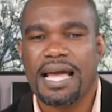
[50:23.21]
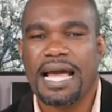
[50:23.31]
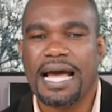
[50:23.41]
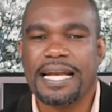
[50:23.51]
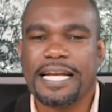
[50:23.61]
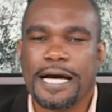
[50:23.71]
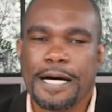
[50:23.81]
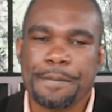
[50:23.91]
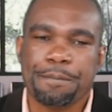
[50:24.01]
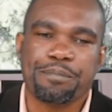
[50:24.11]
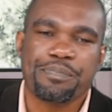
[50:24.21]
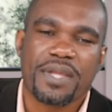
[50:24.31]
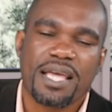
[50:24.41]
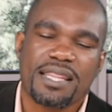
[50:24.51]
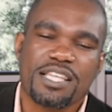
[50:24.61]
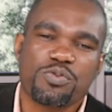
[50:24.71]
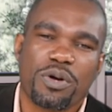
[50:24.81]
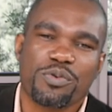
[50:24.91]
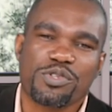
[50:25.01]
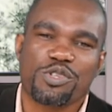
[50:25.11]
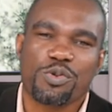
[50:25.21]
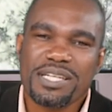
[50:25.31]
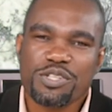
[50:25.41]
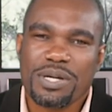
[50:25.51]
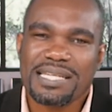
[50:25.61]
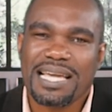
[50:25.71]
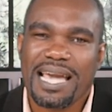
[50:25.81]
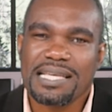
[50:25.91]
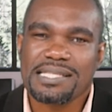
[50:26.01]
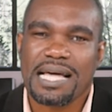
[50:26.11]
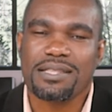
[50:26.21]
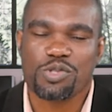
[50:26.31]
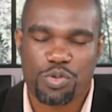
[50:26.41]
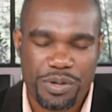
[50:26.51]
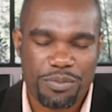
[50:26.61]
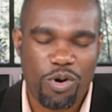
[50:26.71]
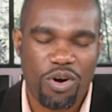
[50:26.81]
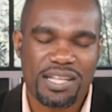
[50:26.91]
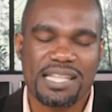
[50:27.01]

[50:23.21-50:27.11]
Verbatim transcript: And um, this one was a 2020 case at the Supreme Court.